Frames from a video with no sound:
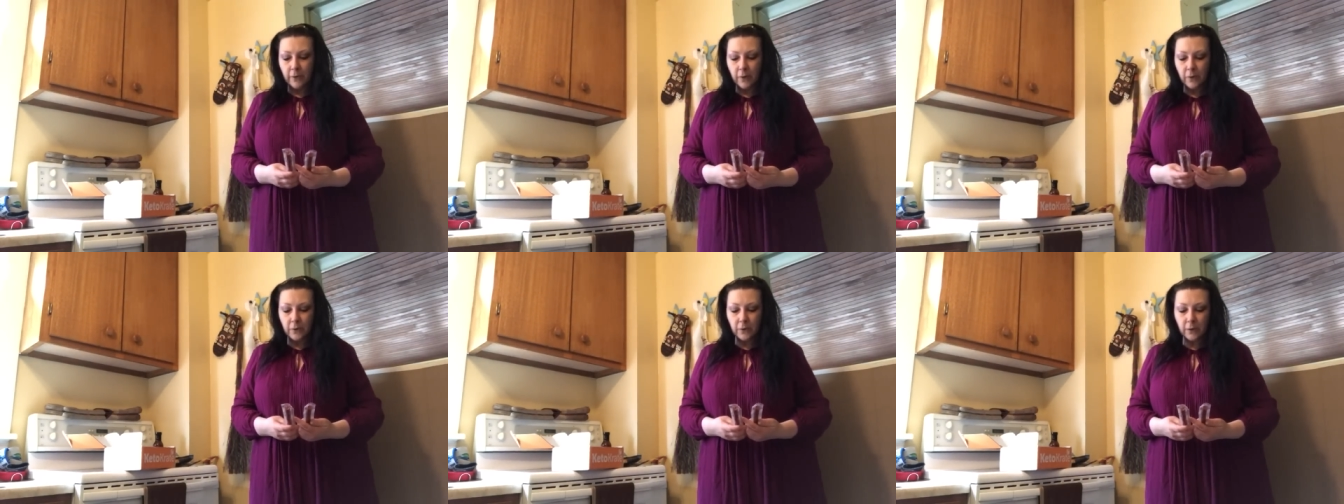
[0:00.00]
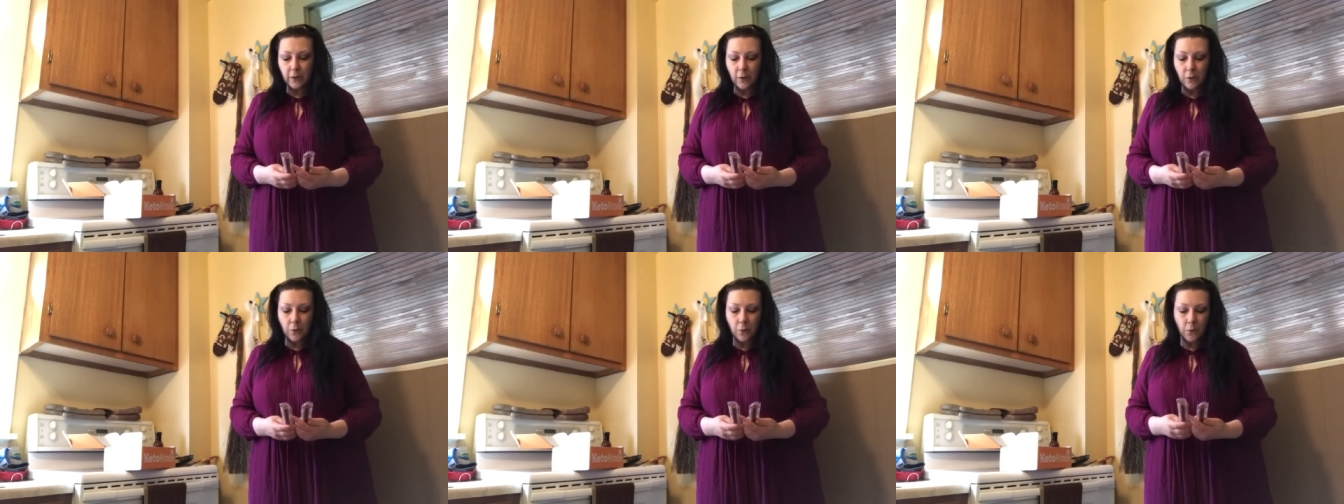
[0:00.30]
They're
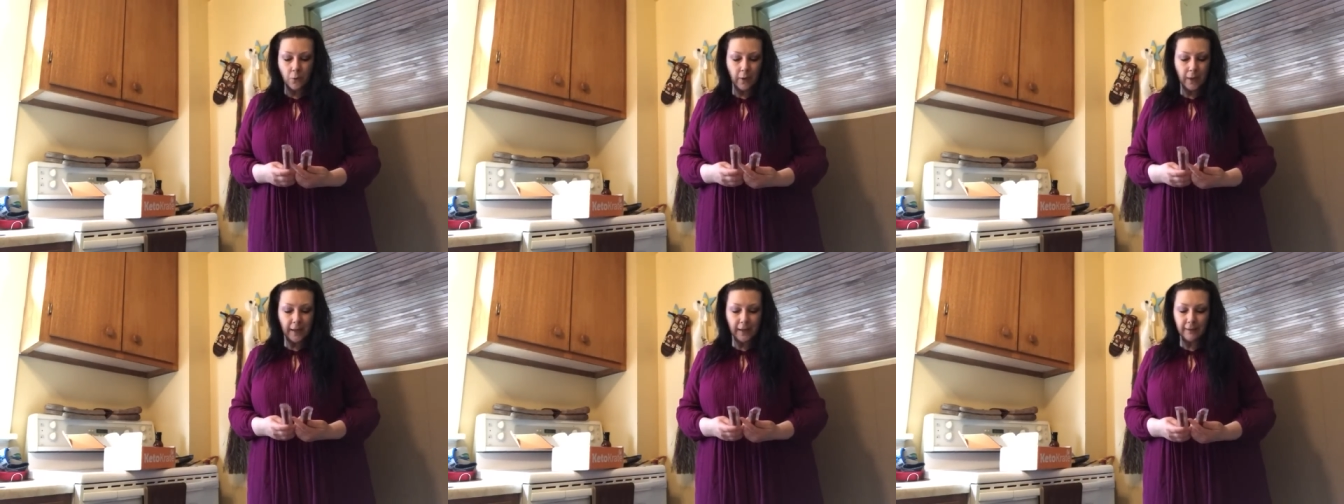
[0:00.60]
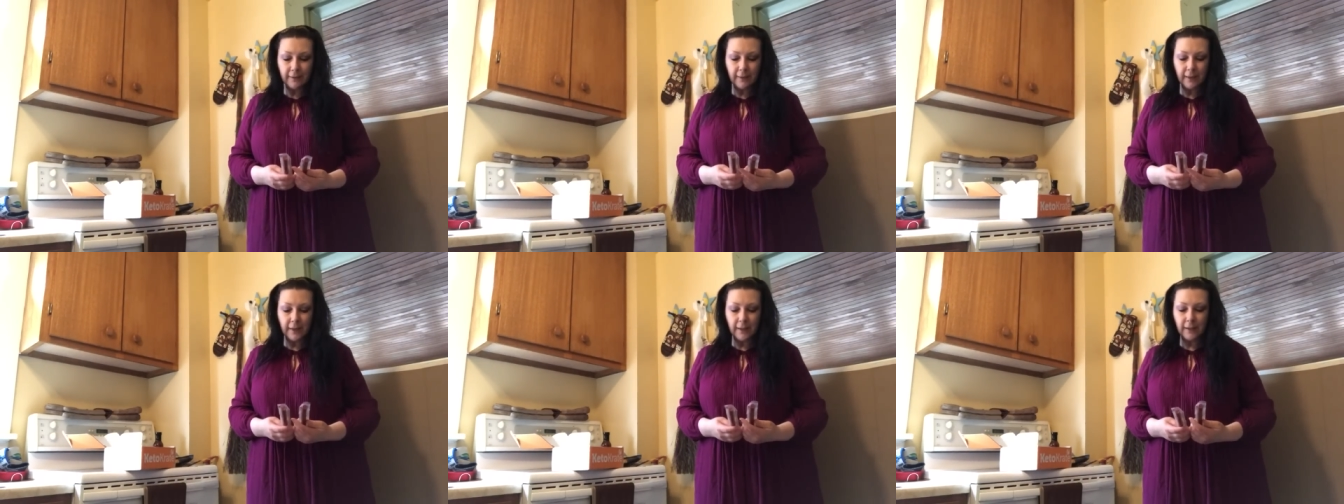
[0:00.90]
so
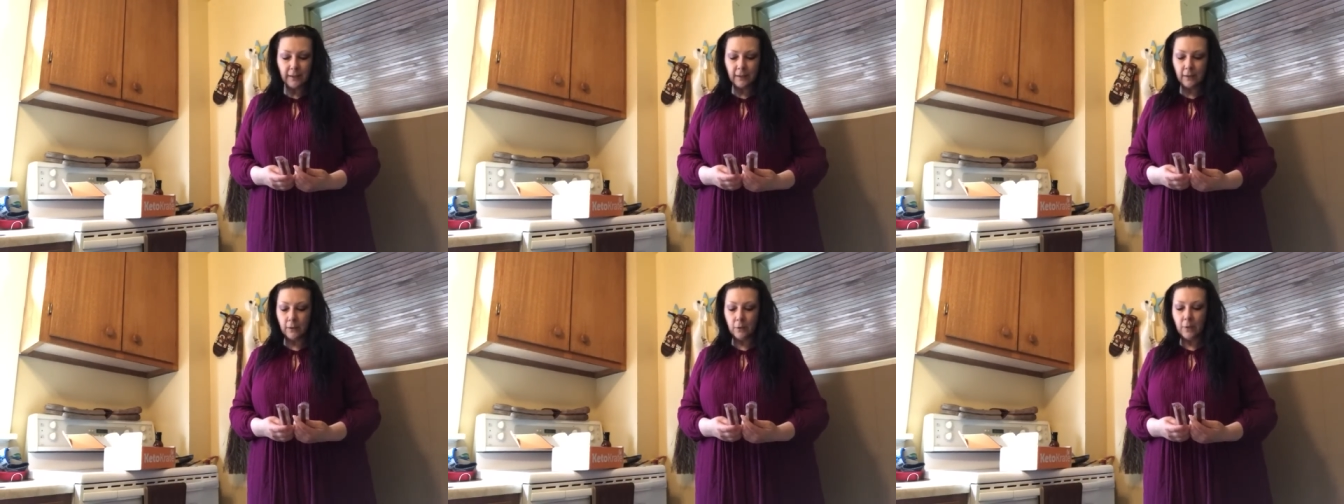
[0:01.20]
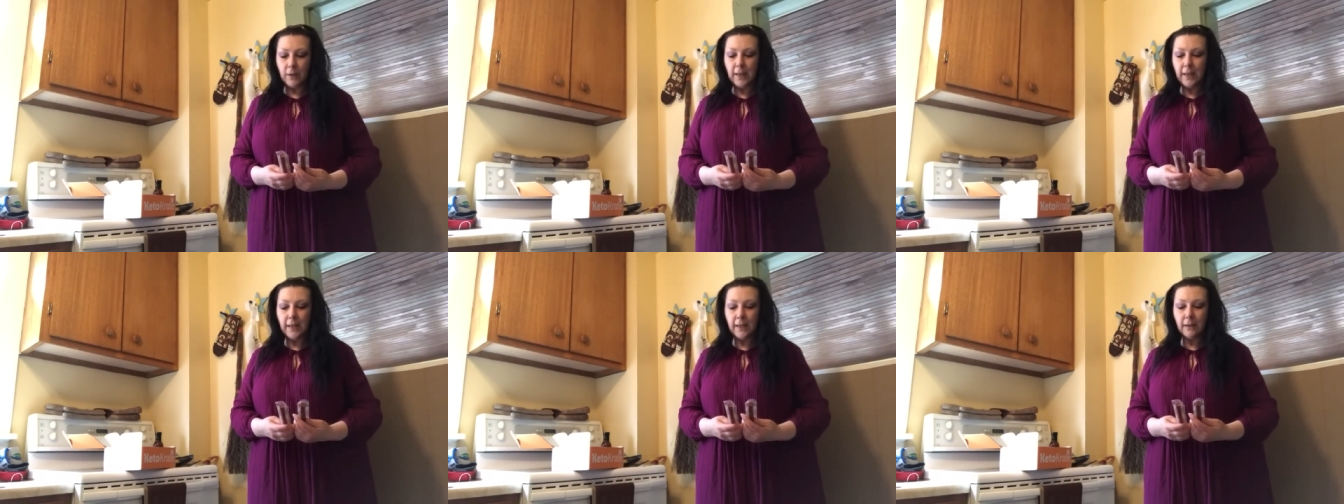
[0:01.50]
easy to
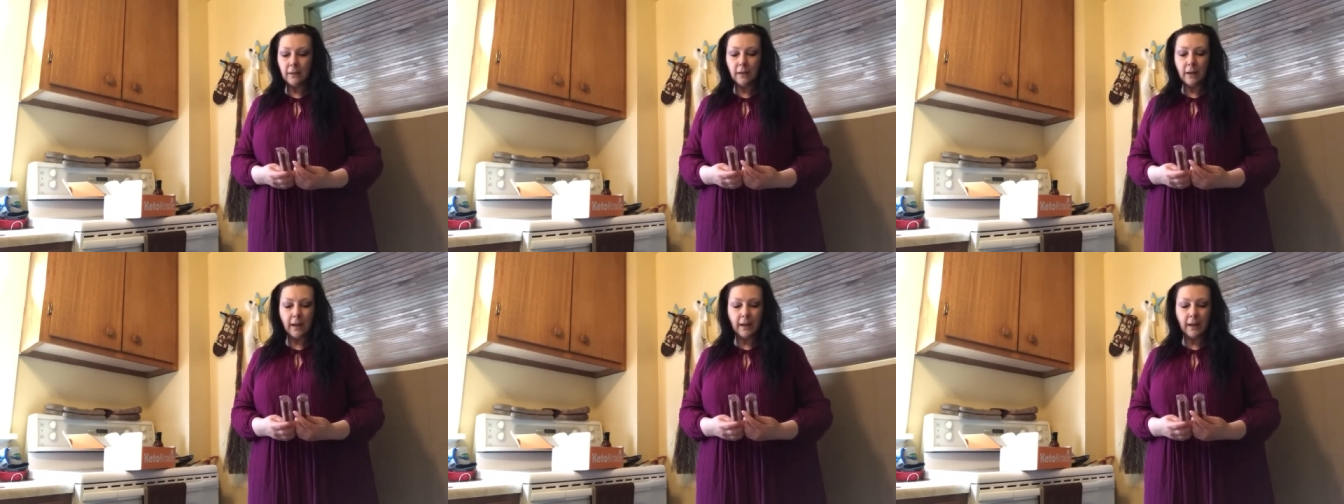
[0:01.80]
eat